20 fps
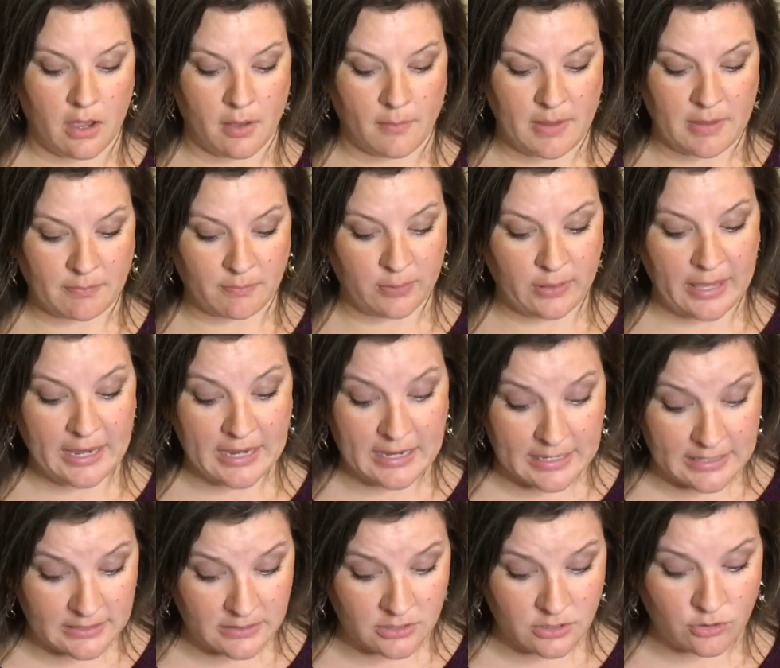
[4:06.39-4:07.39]
In
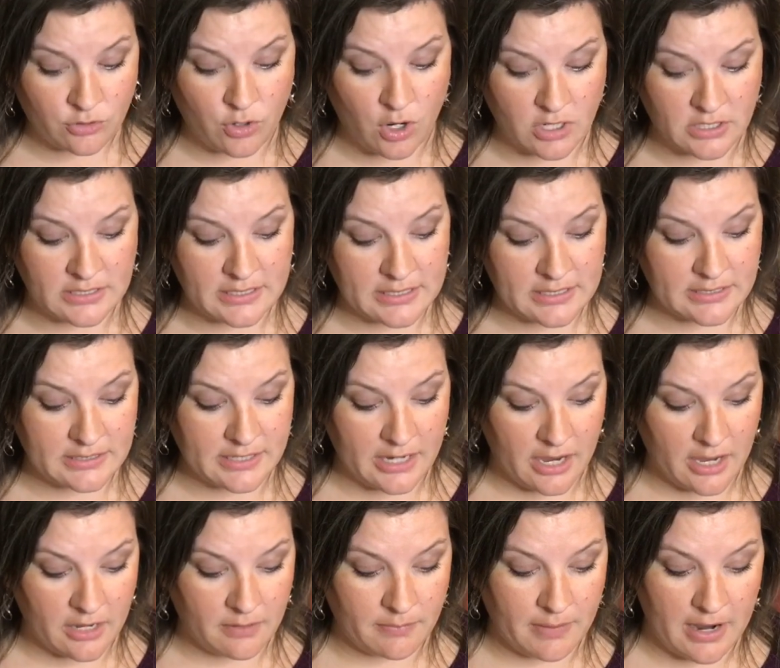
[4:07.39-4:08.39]
plants, crossing is
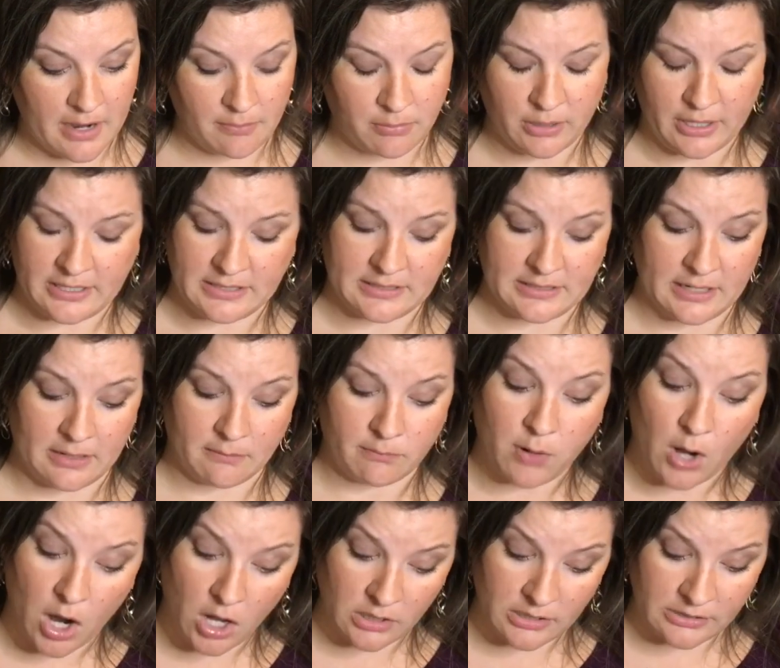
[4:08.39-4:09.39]
done by placing
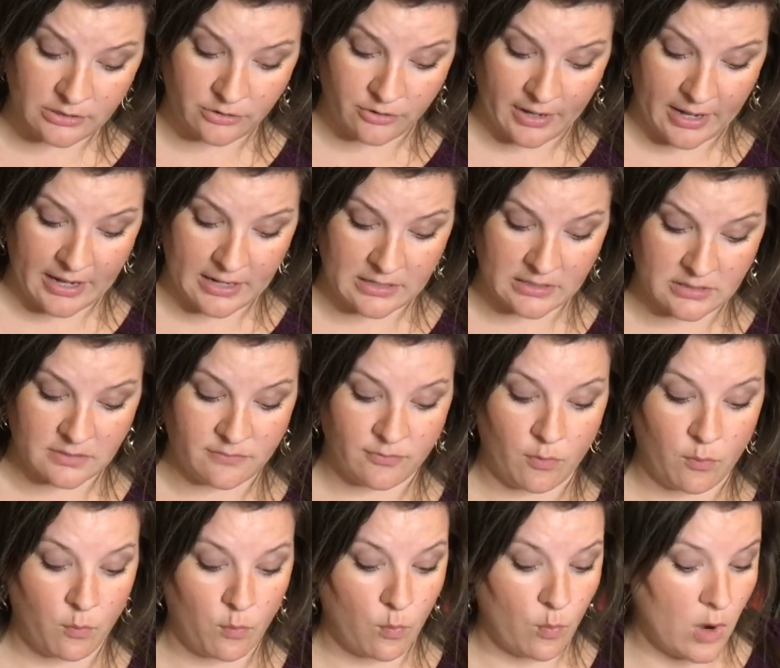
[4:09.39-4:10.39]
pollen grains
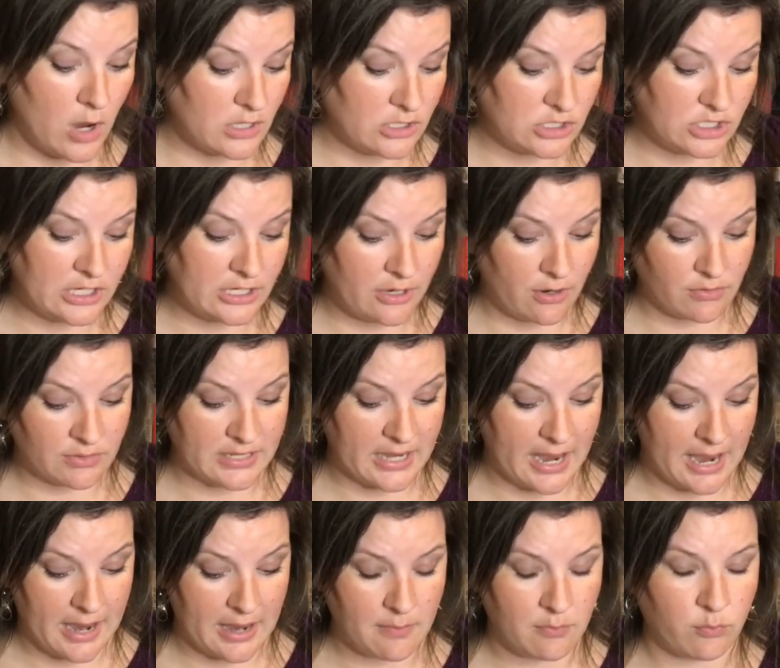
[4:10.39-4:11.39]
from one
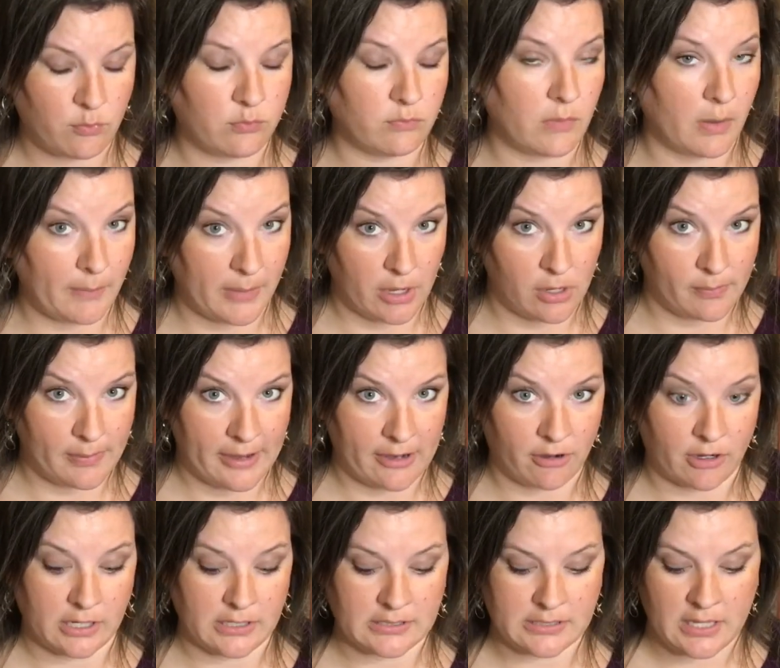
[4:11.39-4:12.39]
genotype, a male
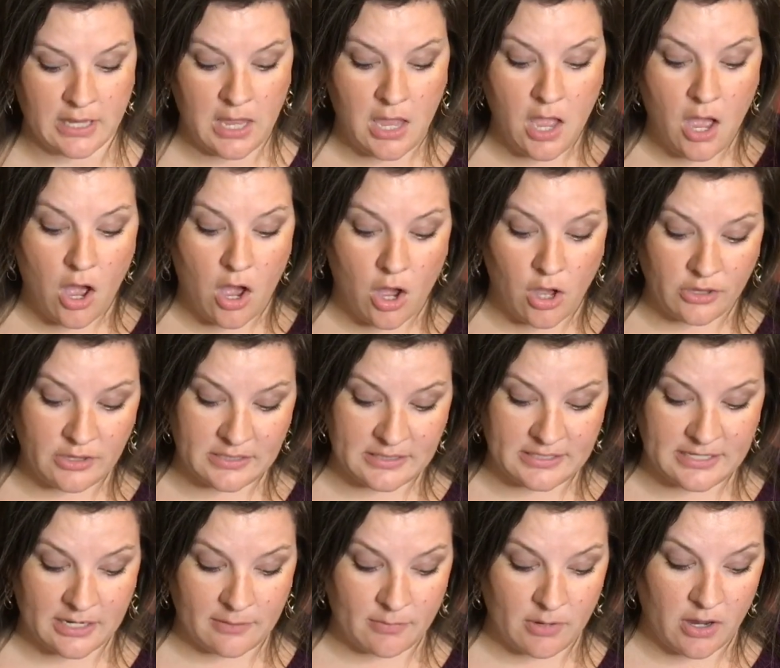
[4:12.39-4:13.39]
parent, on the
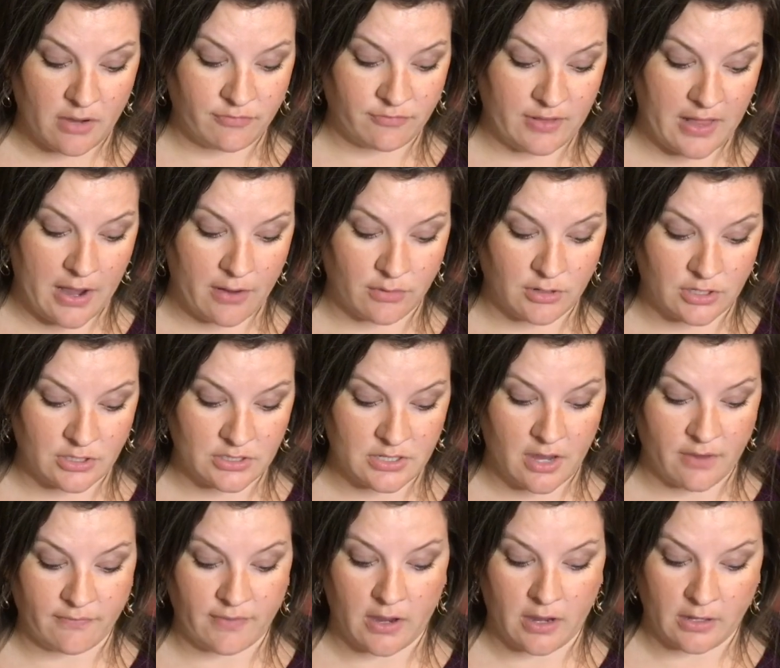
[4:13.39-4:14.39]
stigma of flowers
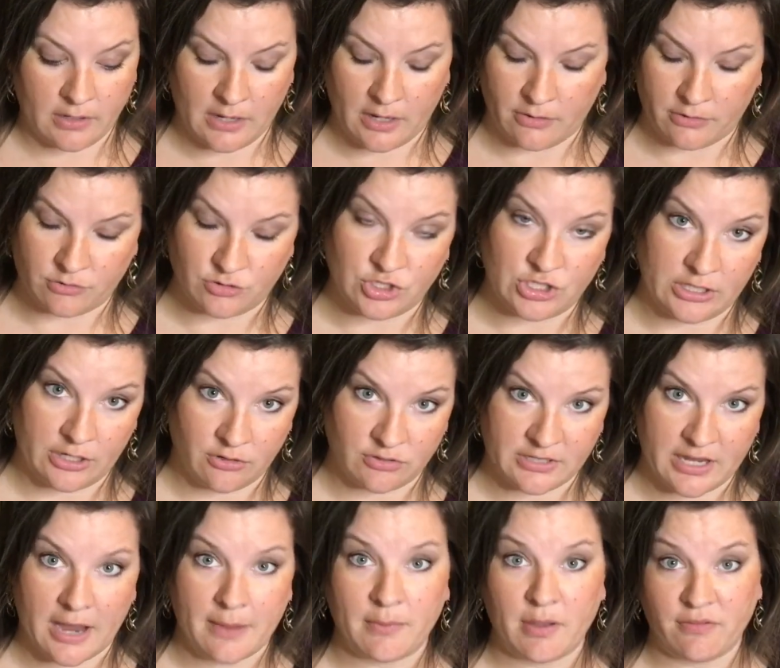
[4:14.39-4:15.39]
of another
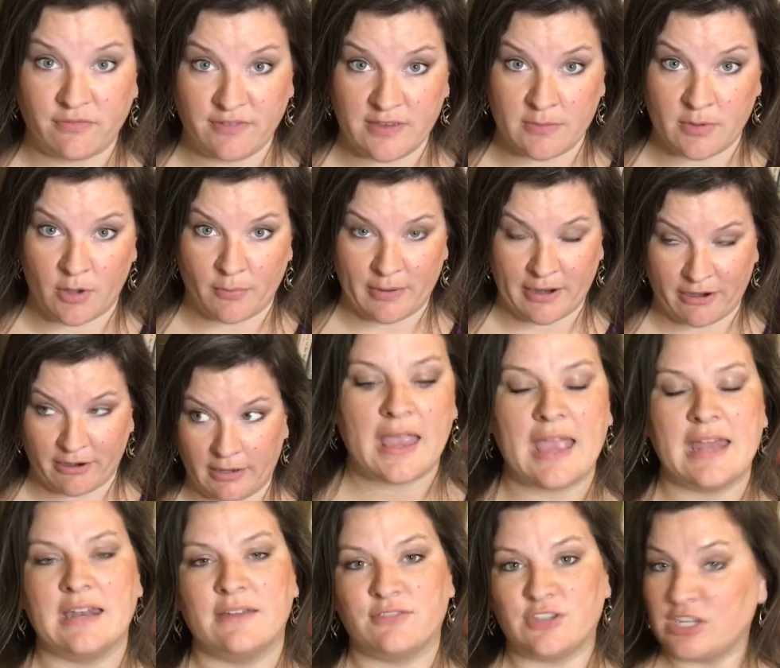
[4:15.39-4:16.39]
genotype, a female parent.
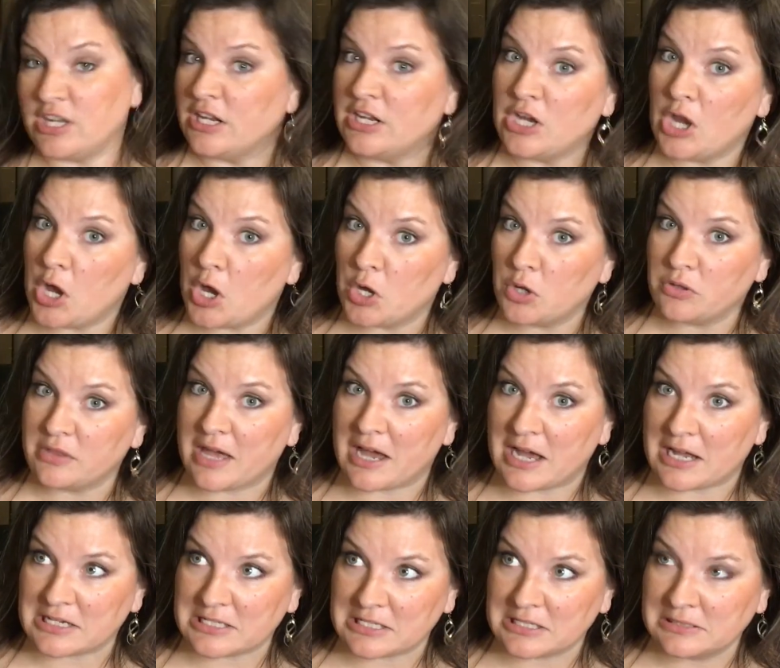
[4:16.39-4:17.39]
And if you didn't know
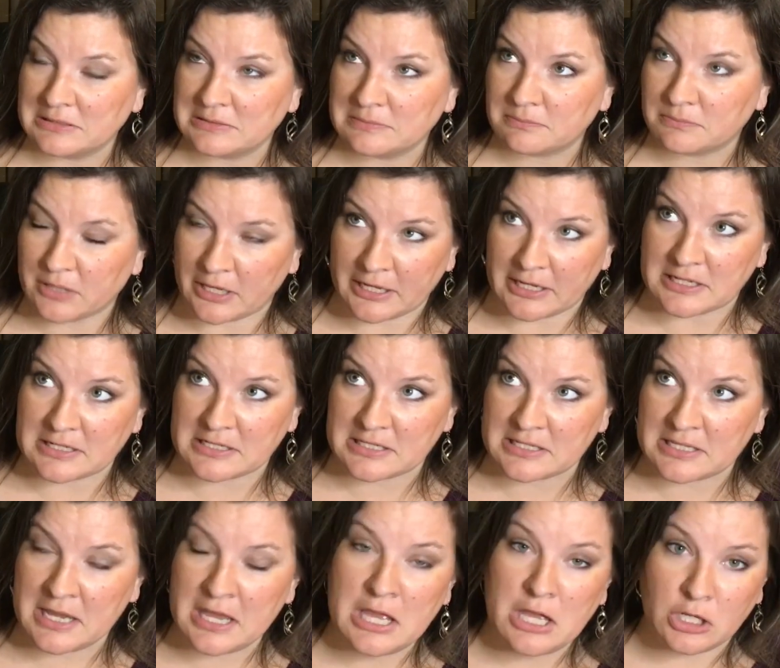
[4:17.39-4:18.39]
that plants
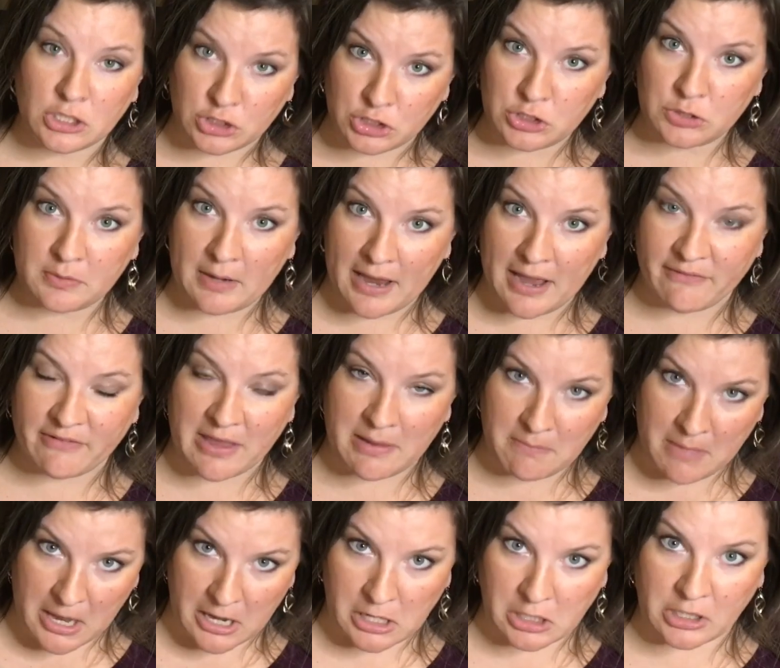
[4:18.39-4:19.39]
do have a
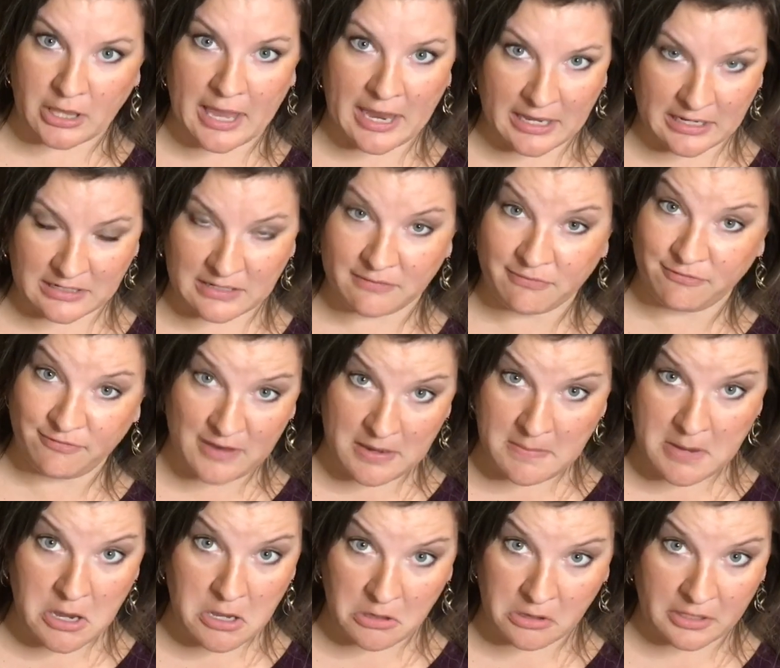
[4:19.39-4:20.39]
male and
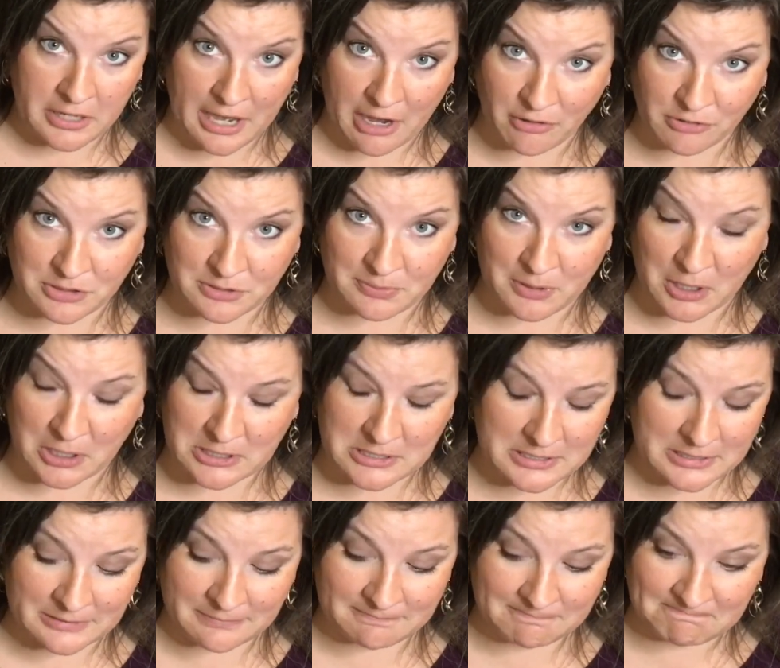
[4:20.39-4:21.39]
female
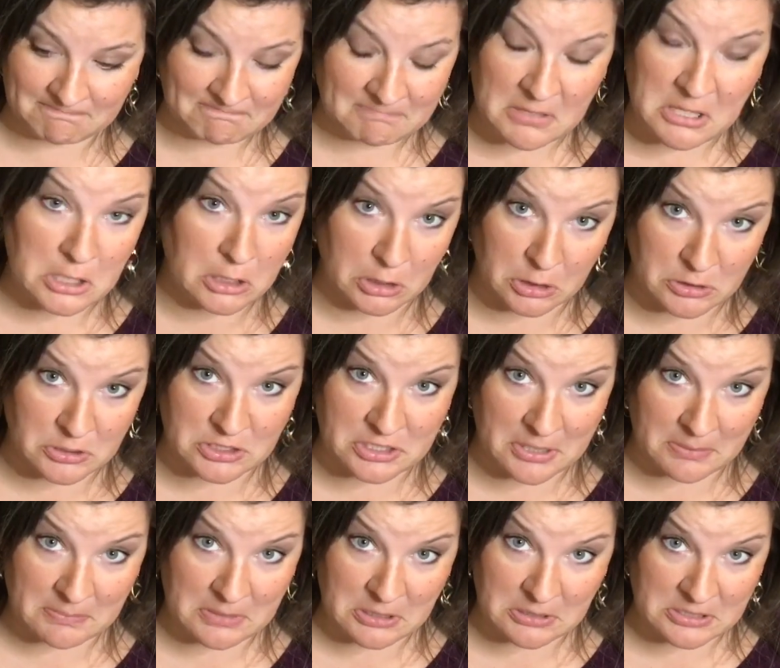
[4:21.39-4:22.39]
counterpart, you'll learn
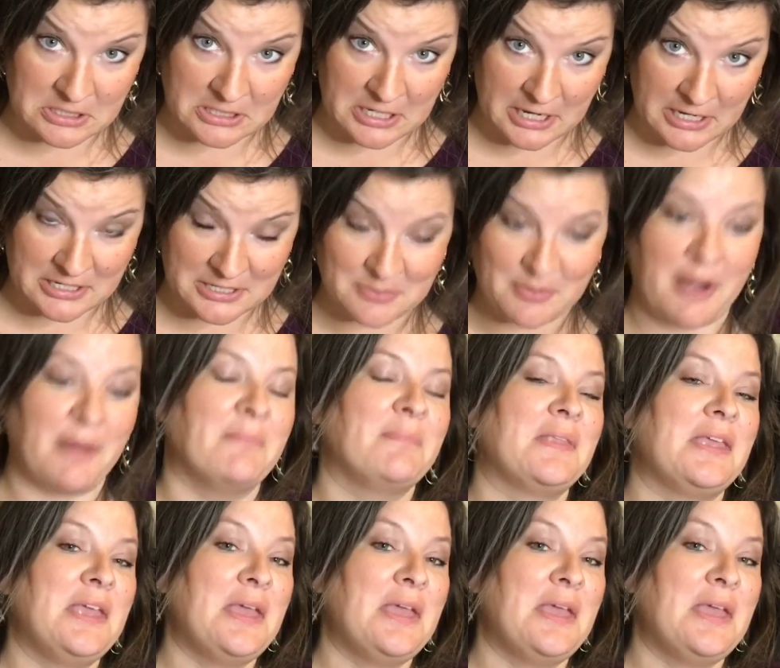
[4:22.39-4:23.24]
something new today as well.